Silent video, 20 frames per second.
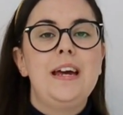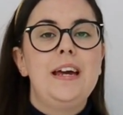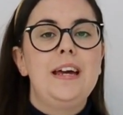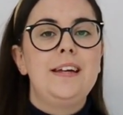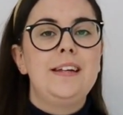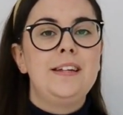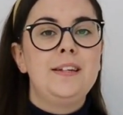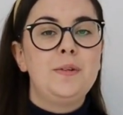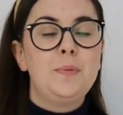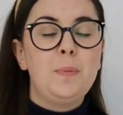
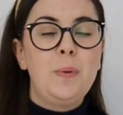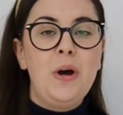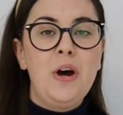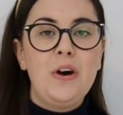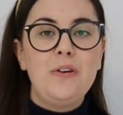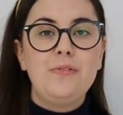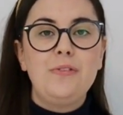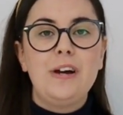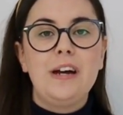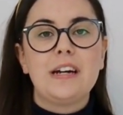It is
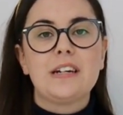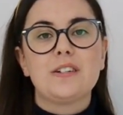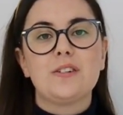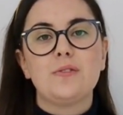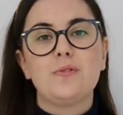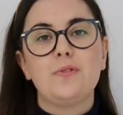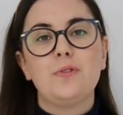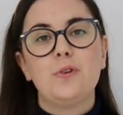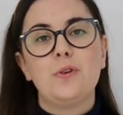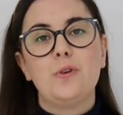
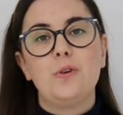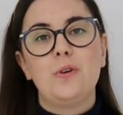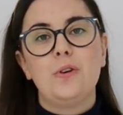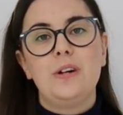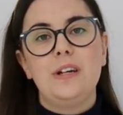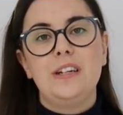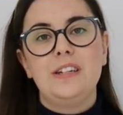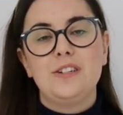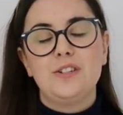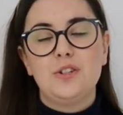perfect
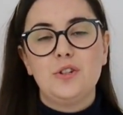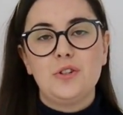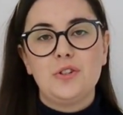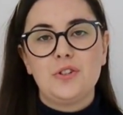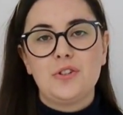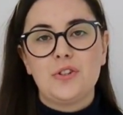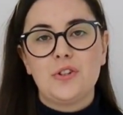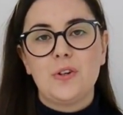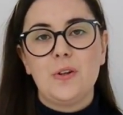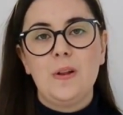for
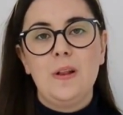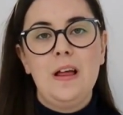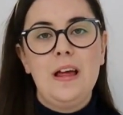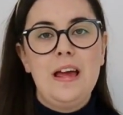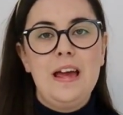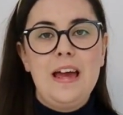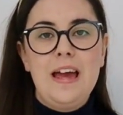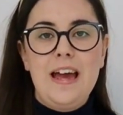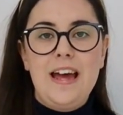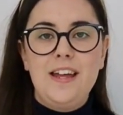industrial,
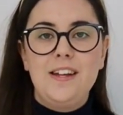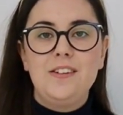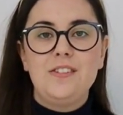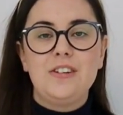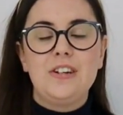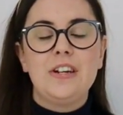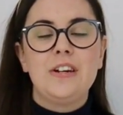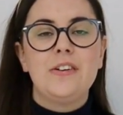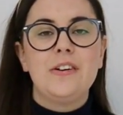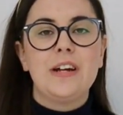
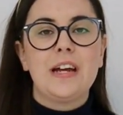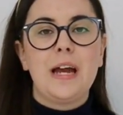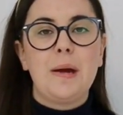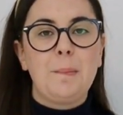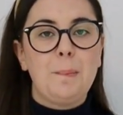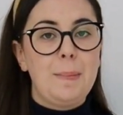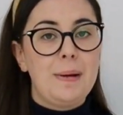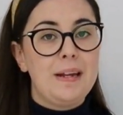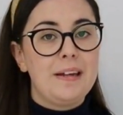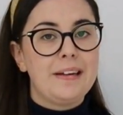engineering
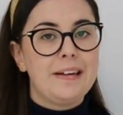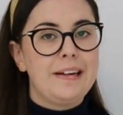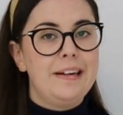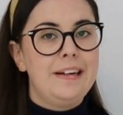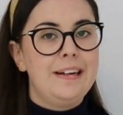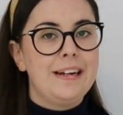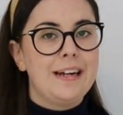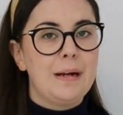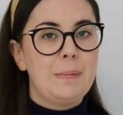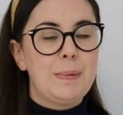and plant
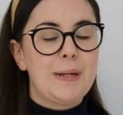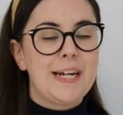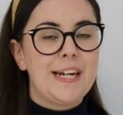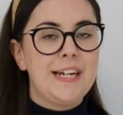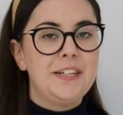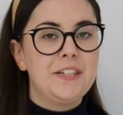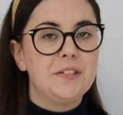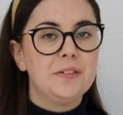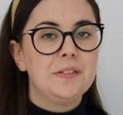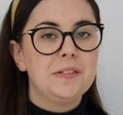cleaning
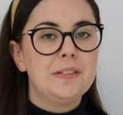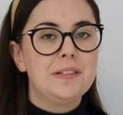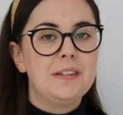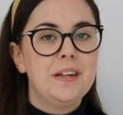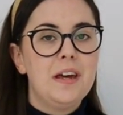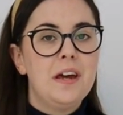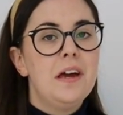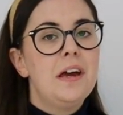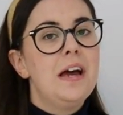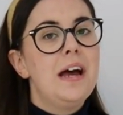applications,
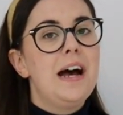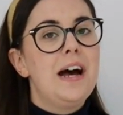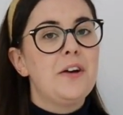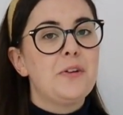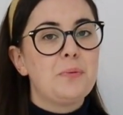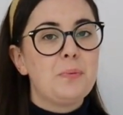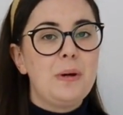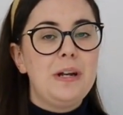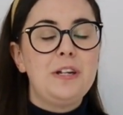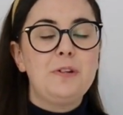
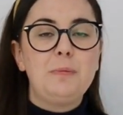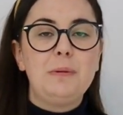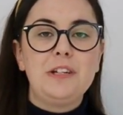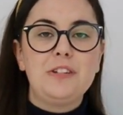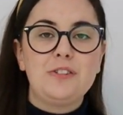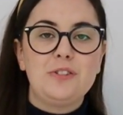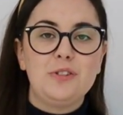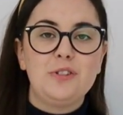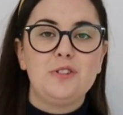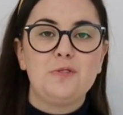as well as
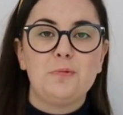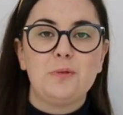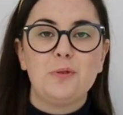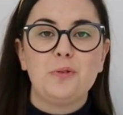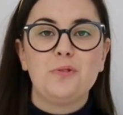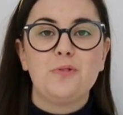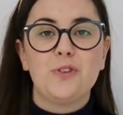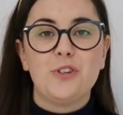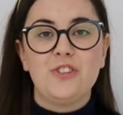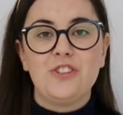being
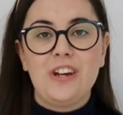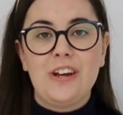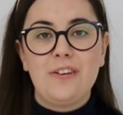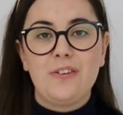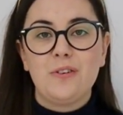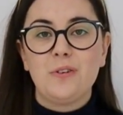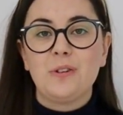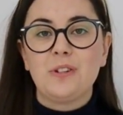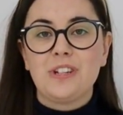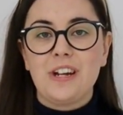suitable for
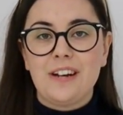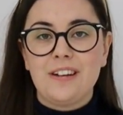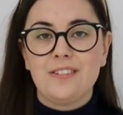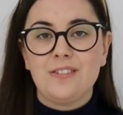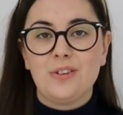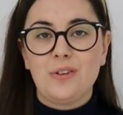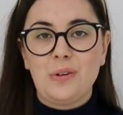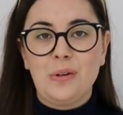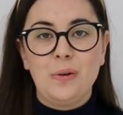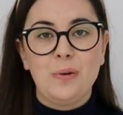general
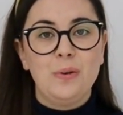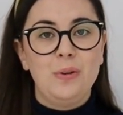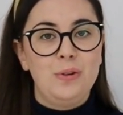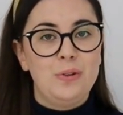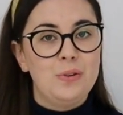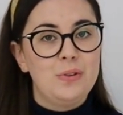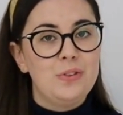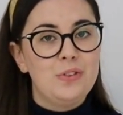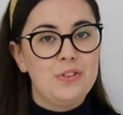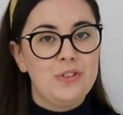janitorial
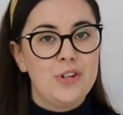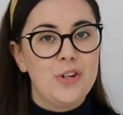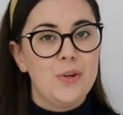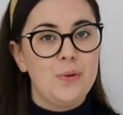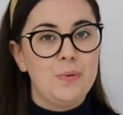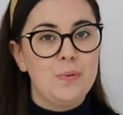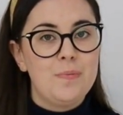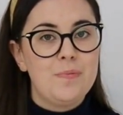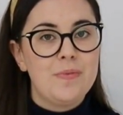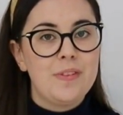use
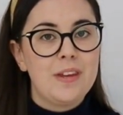too.